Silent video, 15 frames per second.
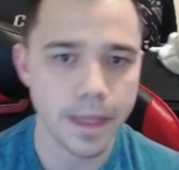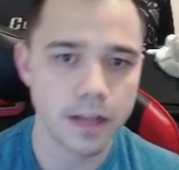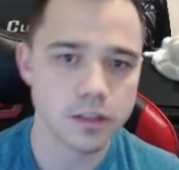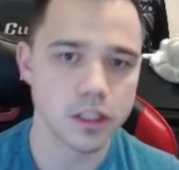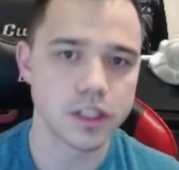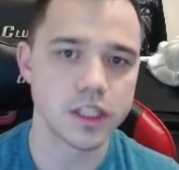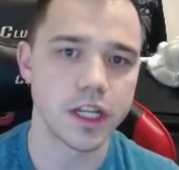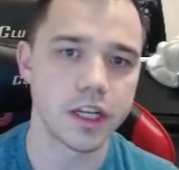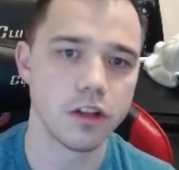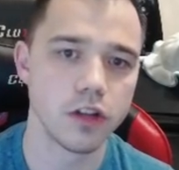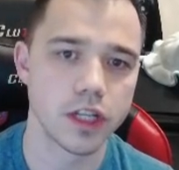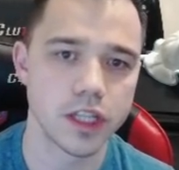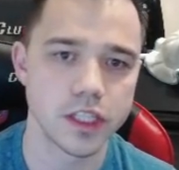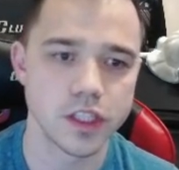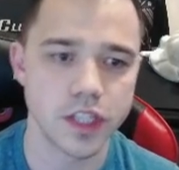Let's take a look
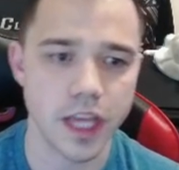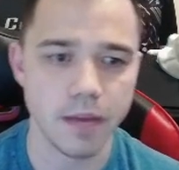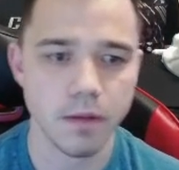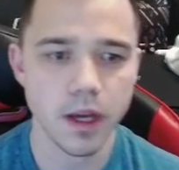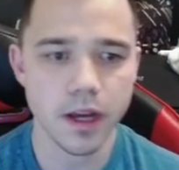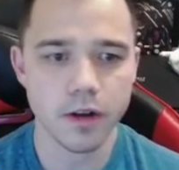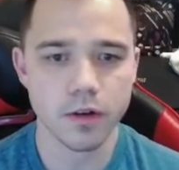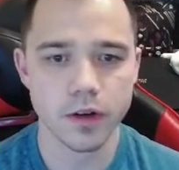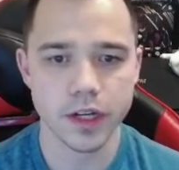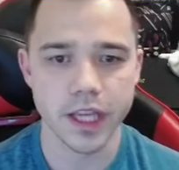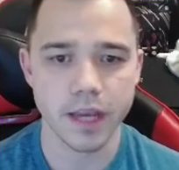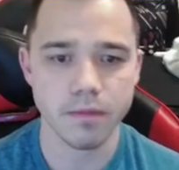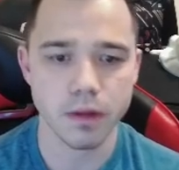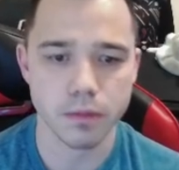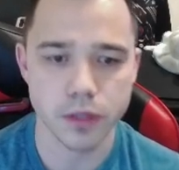at this game. We're in
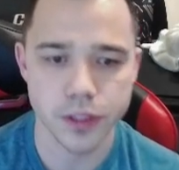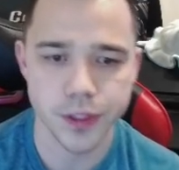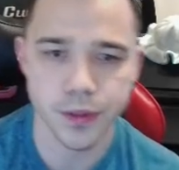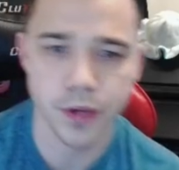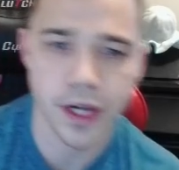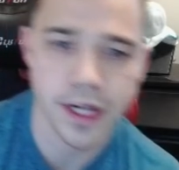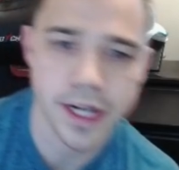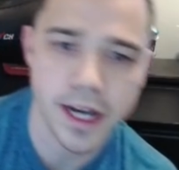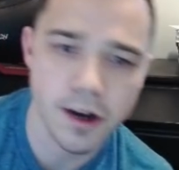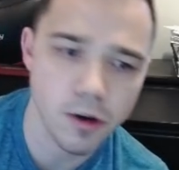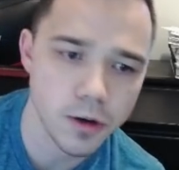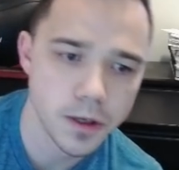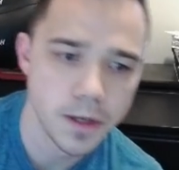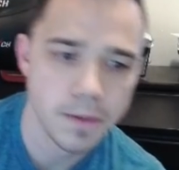game number 2 right now.